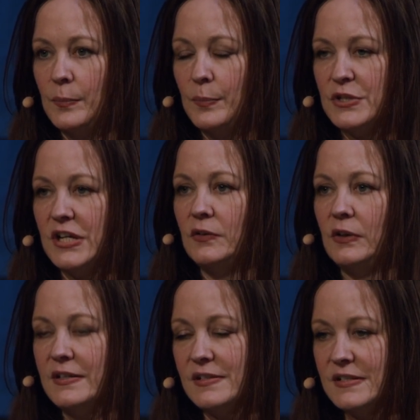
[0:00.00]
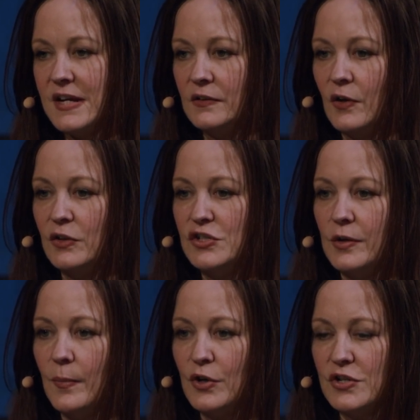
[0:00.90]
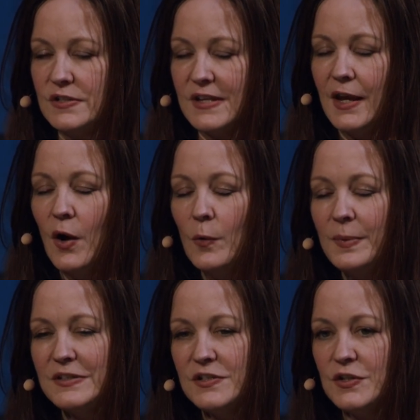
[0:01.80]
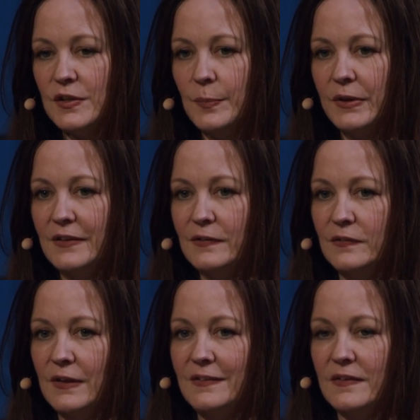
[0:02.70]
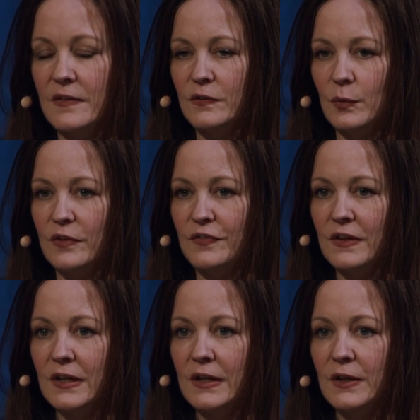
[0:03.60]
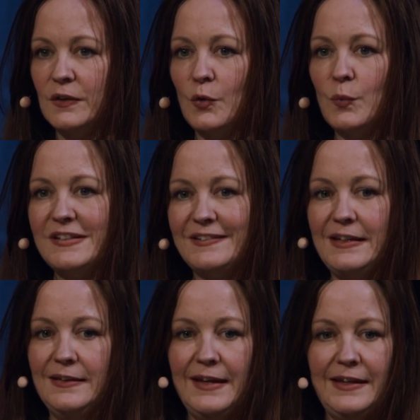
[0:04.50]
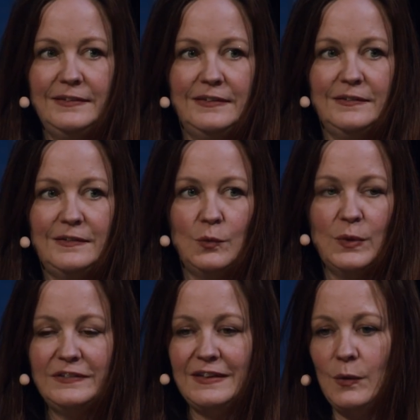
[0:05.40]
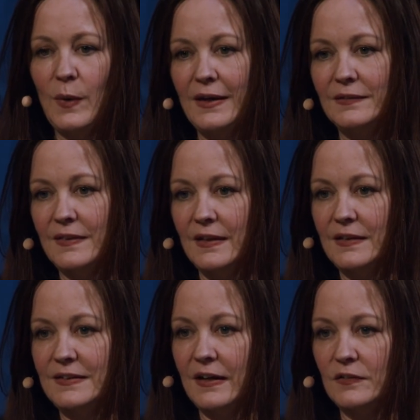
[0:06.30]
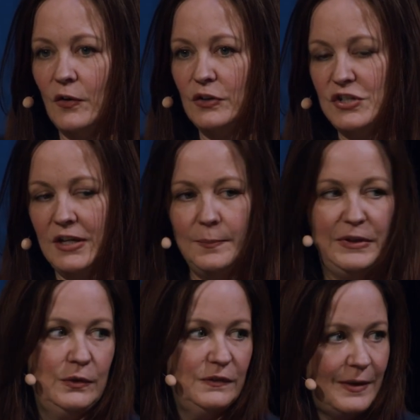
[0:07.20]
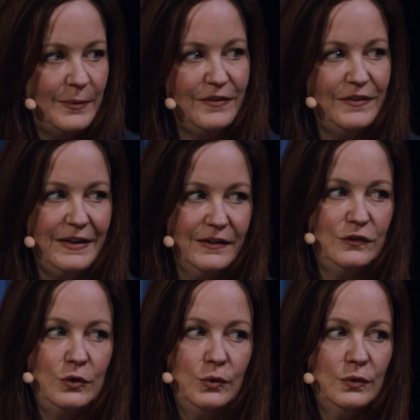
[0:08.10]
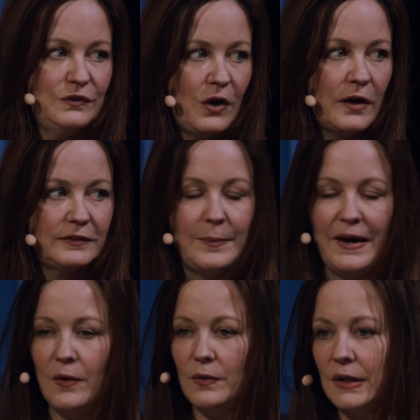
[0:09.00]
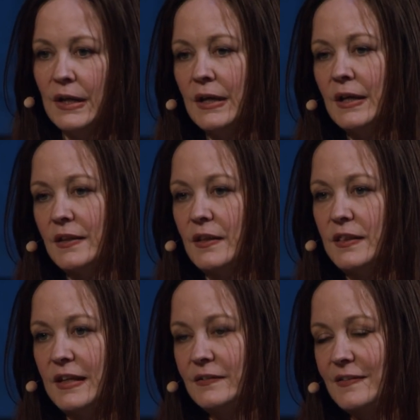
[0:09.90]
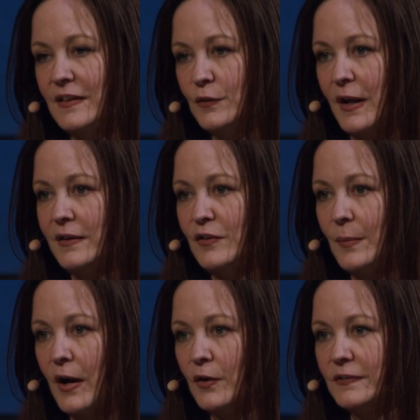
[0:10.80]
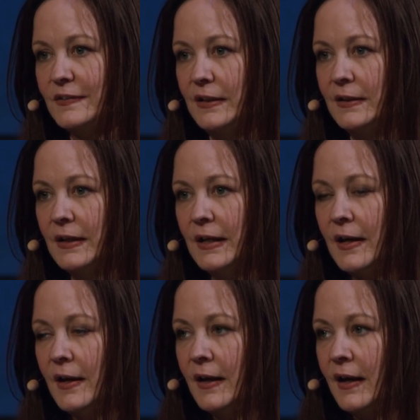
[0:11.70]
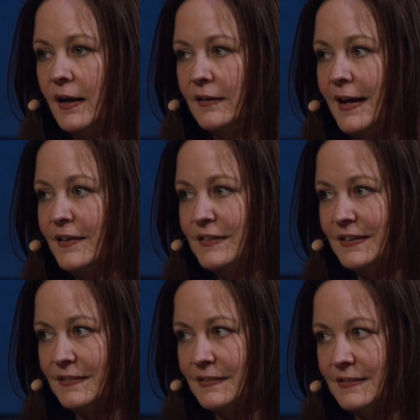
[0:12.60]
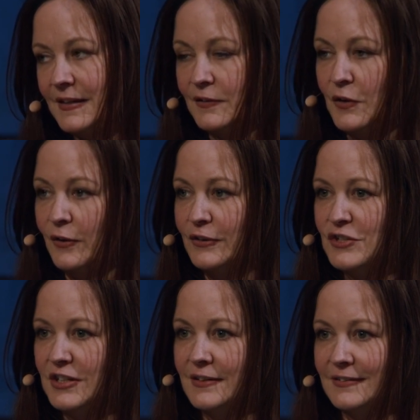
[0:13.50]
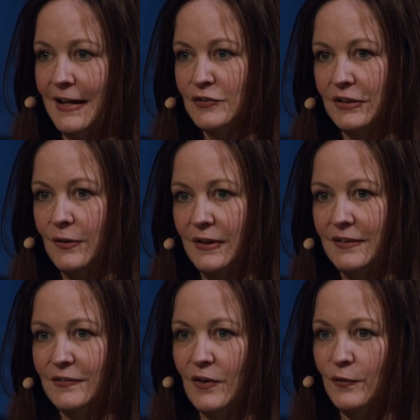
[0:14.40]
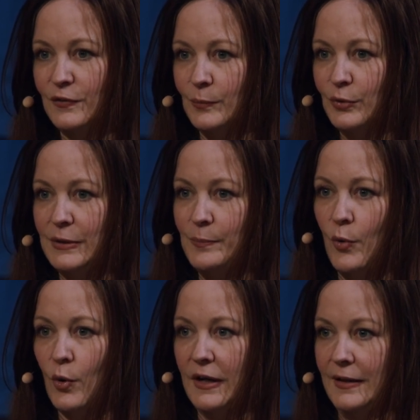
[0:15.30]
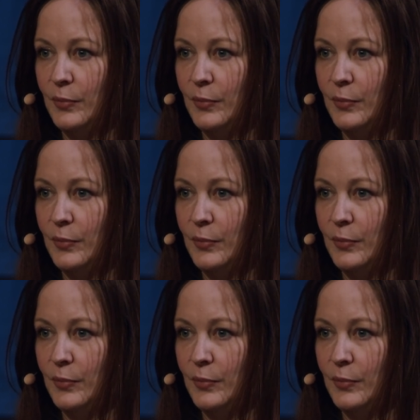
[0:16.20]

particularly as this technology emerges, I hope it's to the places, it's sort of the risky cases, the risky ways that the technology can be used. Some of the things you talked about, the things that threaten democracy, a lot of this technology is actually going to solve some pretty boring